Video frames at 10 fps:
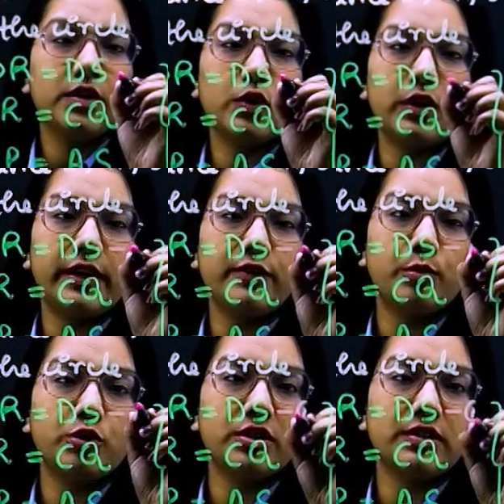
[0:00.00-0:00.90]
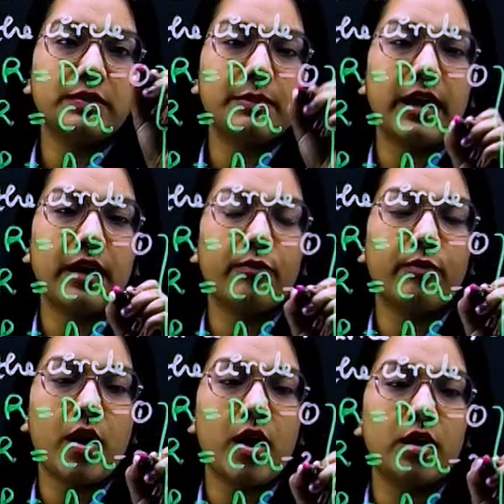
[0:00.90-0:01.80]
So let us suppose this is my
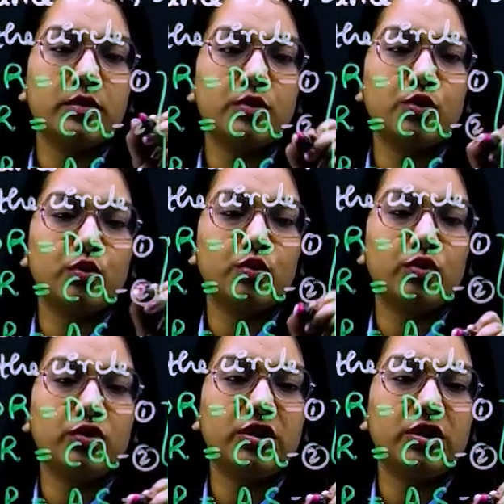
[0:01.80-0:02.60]
1, 2,